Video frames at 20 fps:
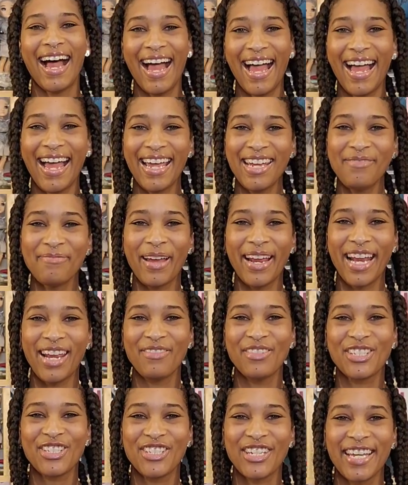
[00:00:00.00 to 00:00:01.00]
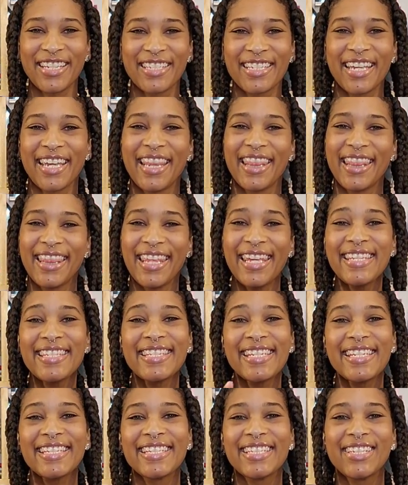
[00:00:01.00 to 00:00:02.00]
Hi, my name is Jessica.
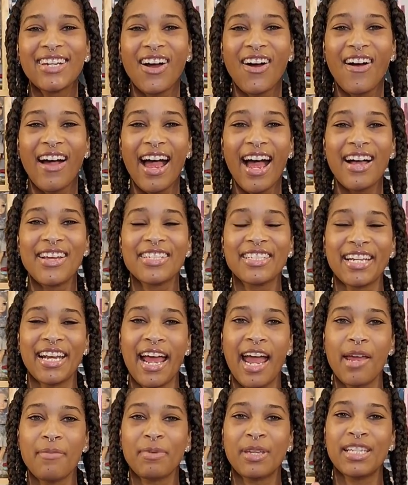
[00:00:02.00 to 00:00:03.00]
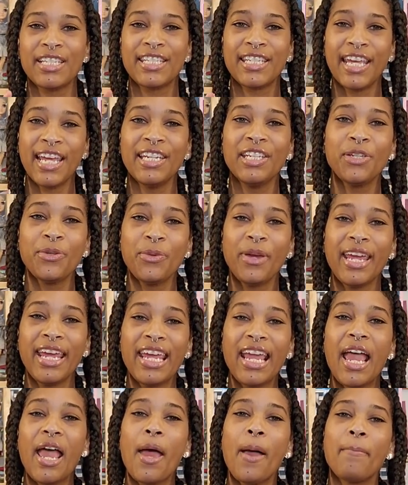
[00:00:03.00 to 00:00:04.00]
This is the Dollhouse, and I'm
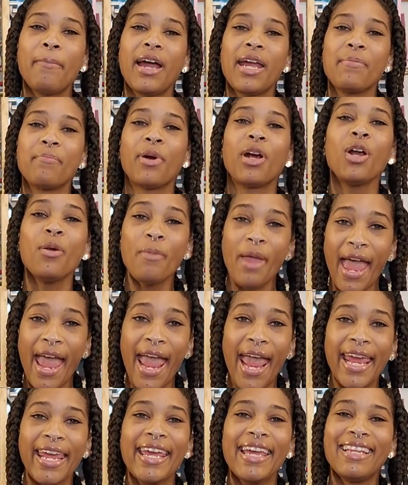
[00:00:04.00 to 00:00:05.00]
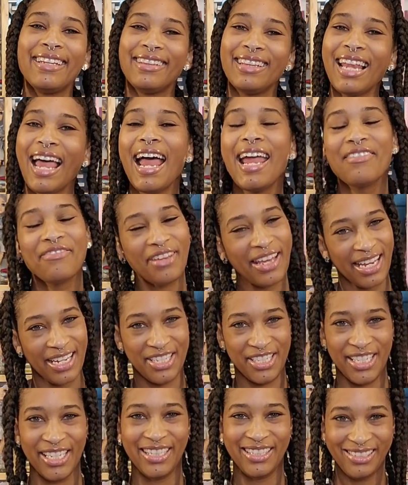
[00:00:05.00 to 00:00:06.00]
continuing my Mermaid live
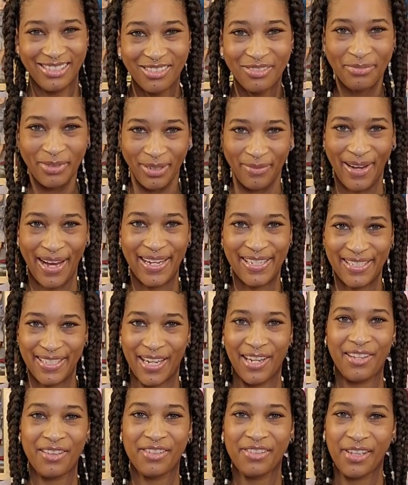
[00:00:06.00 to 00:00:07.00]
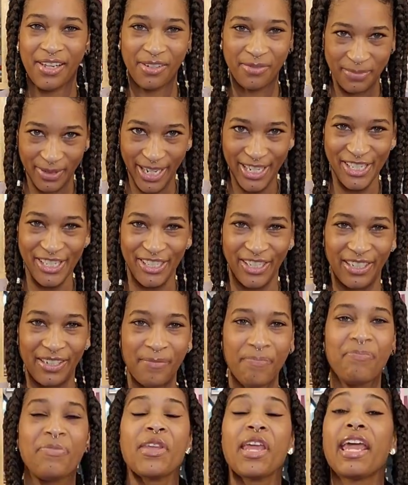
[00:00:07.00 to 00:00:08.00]
action Little Mermaid celebration.